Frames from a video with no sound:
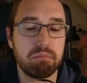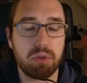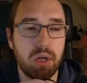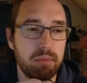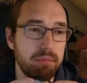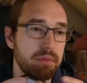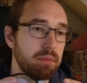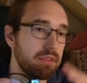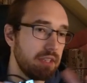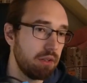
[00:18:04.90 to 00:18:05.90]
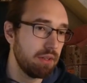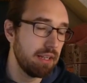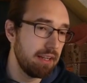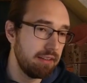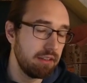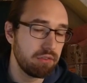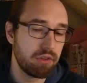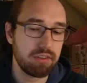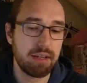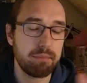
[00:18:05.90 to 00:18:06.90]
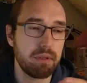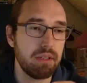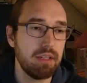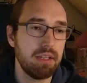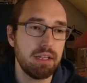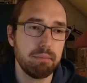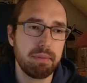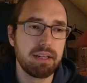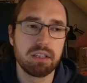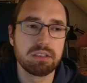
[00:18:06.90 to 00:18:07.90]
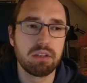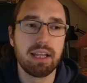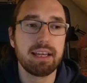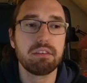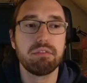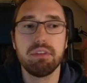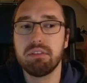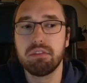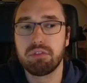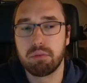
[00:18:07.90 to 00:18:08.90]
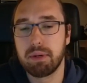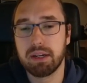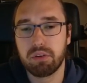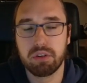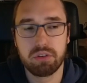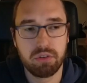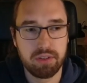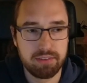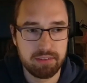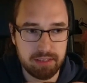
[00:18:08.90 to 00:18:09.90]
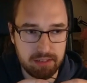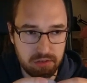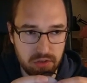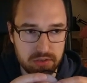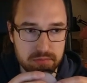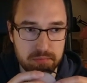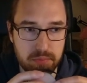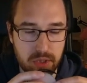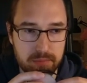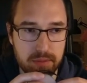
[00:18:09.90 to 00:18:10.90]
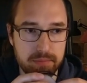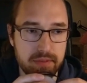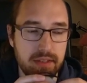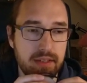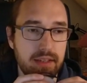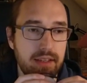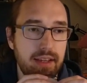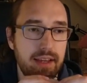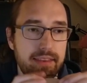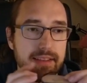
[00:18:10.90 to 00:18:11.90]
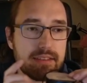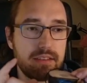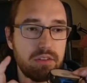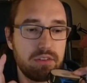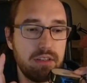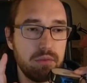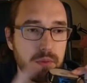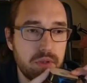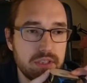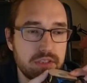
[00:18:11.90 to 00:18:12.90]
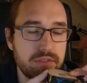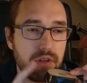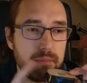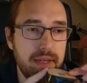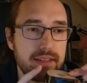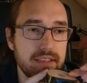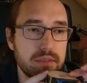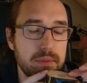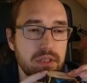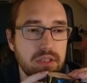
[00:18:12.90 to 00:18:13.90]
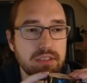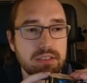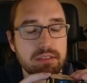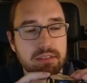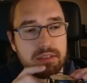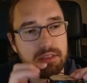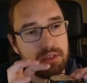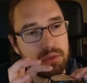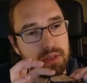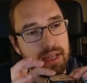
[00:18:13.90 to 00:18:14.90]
problems with serial LEDs, for example, but also like even for microcontrollers, this can cause problems. And that's usually worse for magnets because you